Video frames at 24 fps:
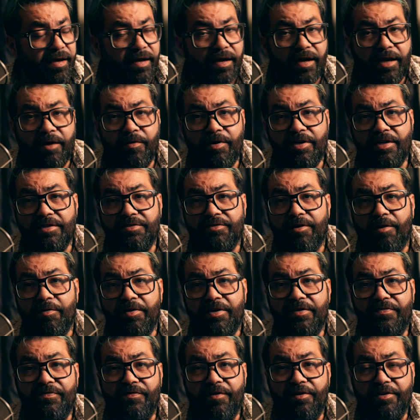Anyway, let's start with
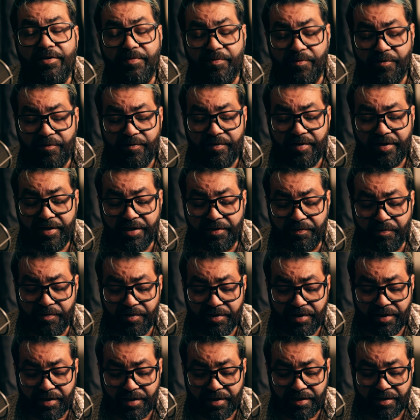this first movie. This
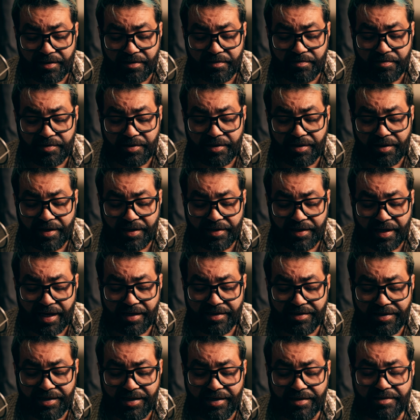one, you know, I
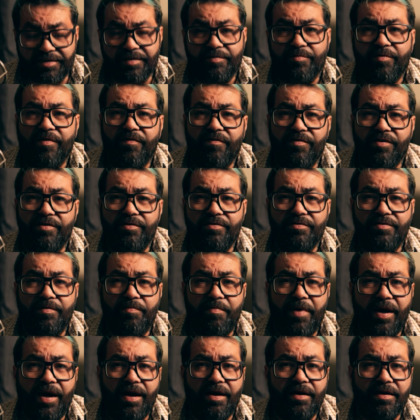seen some reviews
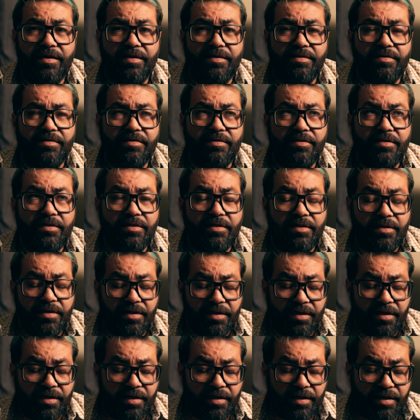about it.
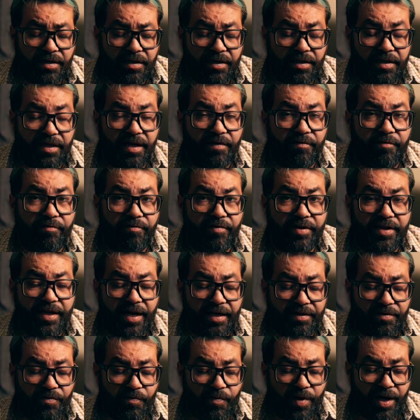Never really
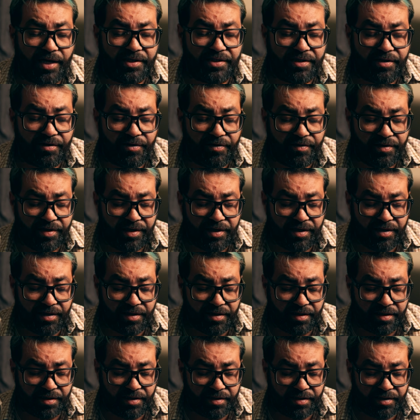got to watch it on
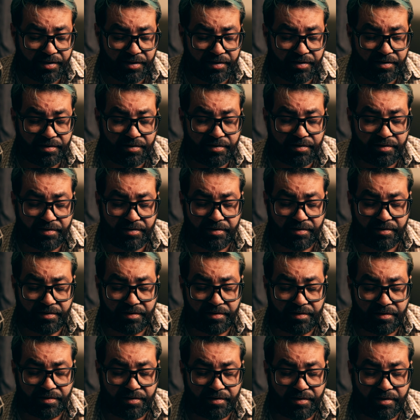the
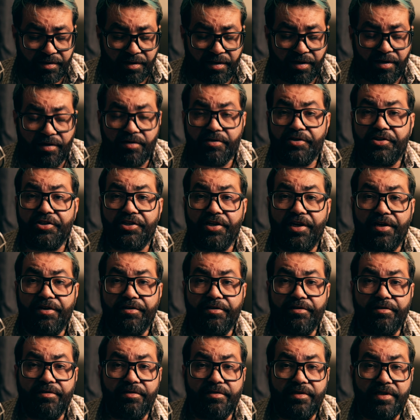on
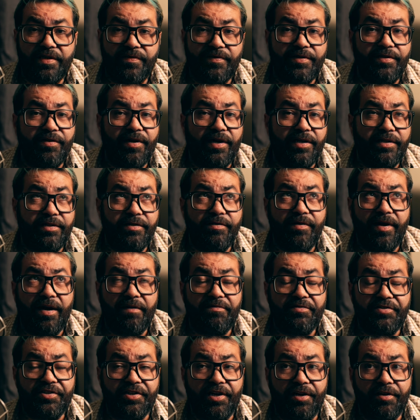Shudder, even though I do
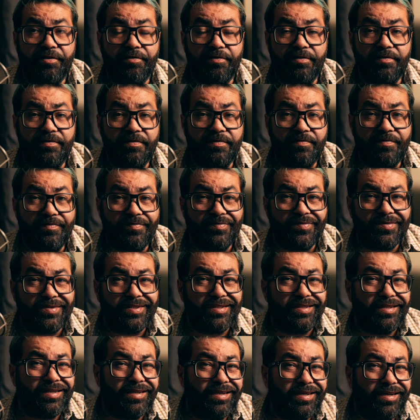have Shudder.
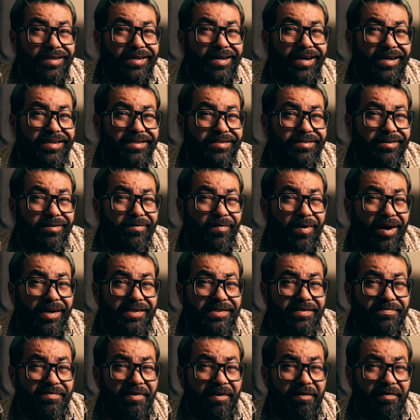I just don't
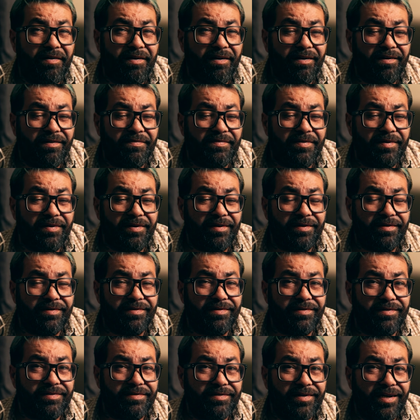watch it very often
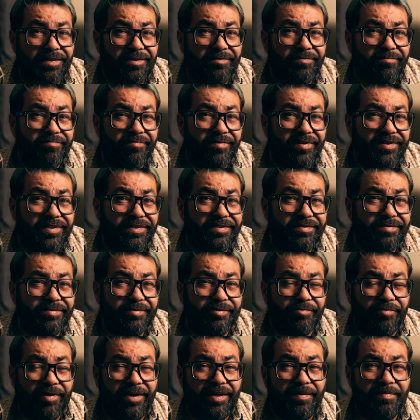because I don't really
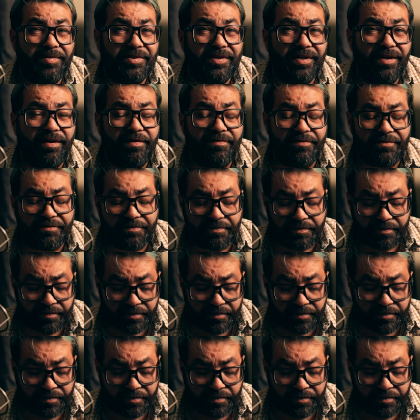stream stuff.